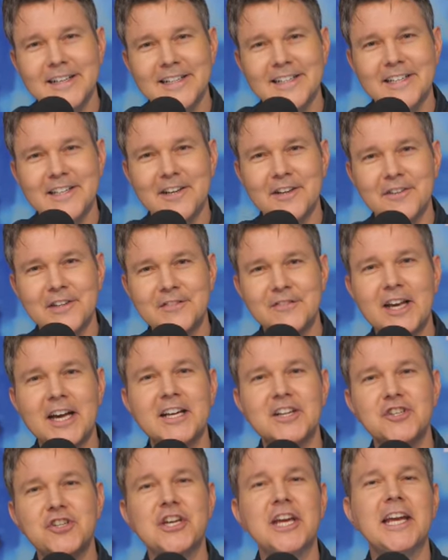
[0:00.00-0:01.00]
You know, they've got
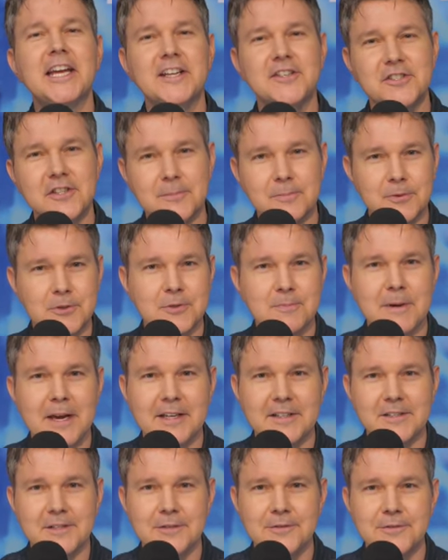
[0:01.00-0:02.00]
to change the
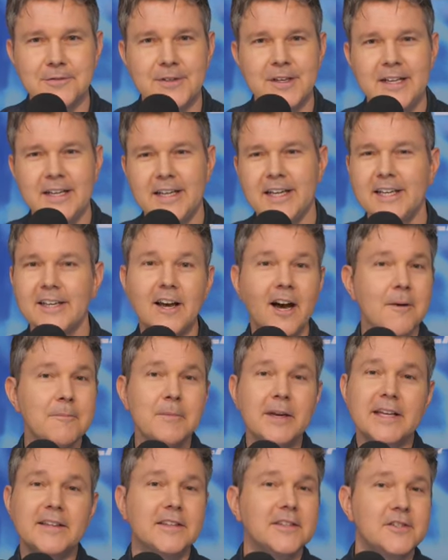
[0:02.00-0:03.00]
perspective and not
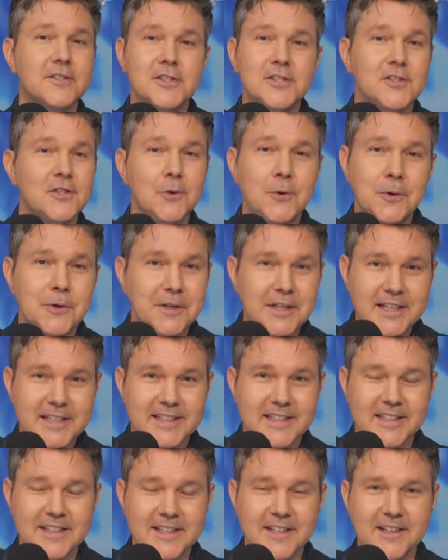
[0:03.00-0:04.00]
make this a story,
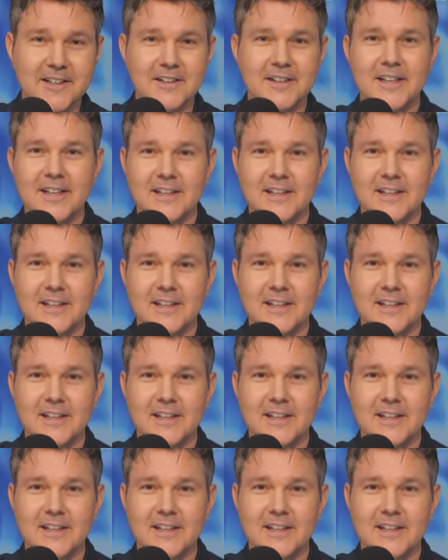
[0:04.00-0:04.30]
you know,